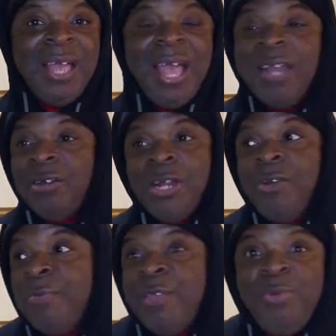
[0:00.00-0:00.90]
I don't
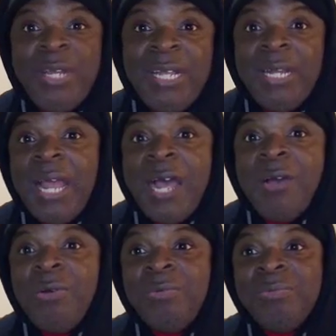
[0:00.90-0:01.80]
know, maybe they
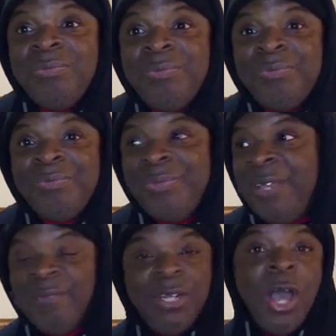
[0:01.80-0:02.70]
allow,
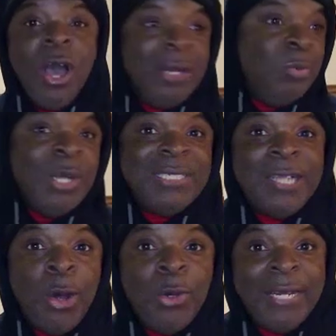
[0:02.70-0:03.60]
if the card was
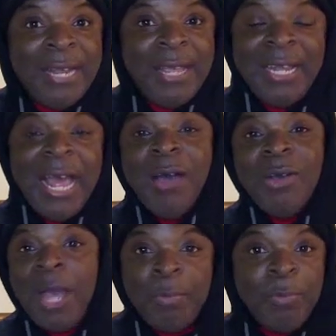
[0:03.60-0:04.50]
stolen, they allow a
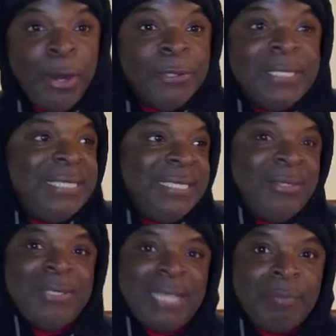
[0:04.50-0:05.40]
couple purchases
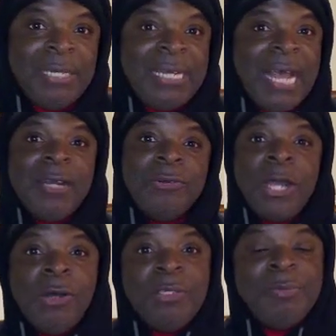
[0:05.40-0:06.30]
or something. I don't
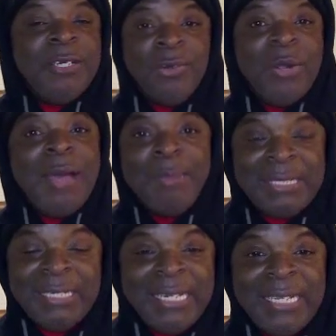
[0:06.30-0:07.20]
know, depending on how
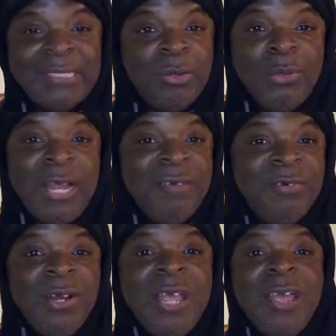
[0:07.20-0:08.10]
much it is or
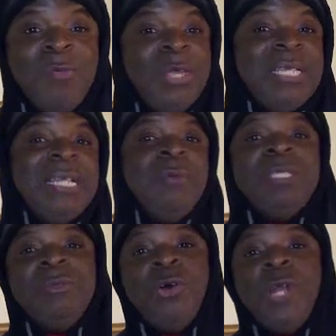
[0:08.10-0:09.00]
whatever. Because I
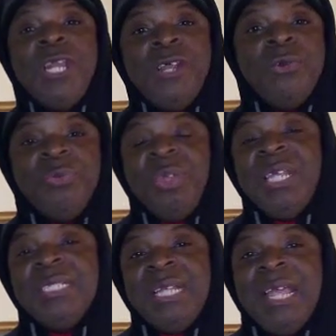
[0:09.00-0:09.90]
was doing little
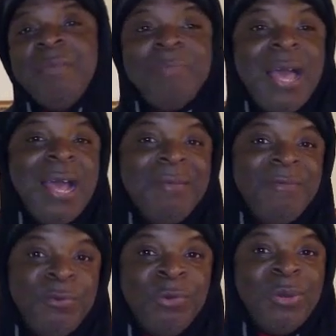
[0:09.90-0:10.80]
things like buying
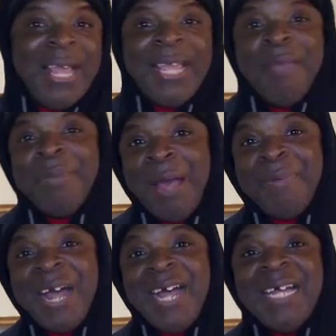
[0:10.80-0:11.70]
food like at
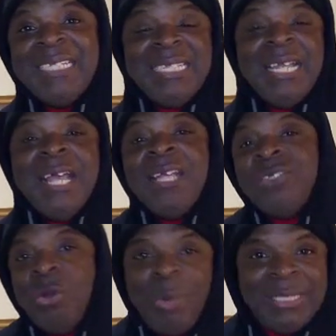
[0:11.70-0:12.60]
Popeyes. And,
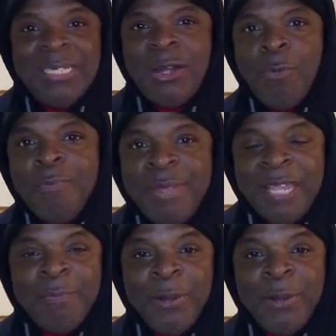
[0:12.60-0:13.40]
so it wasn't no big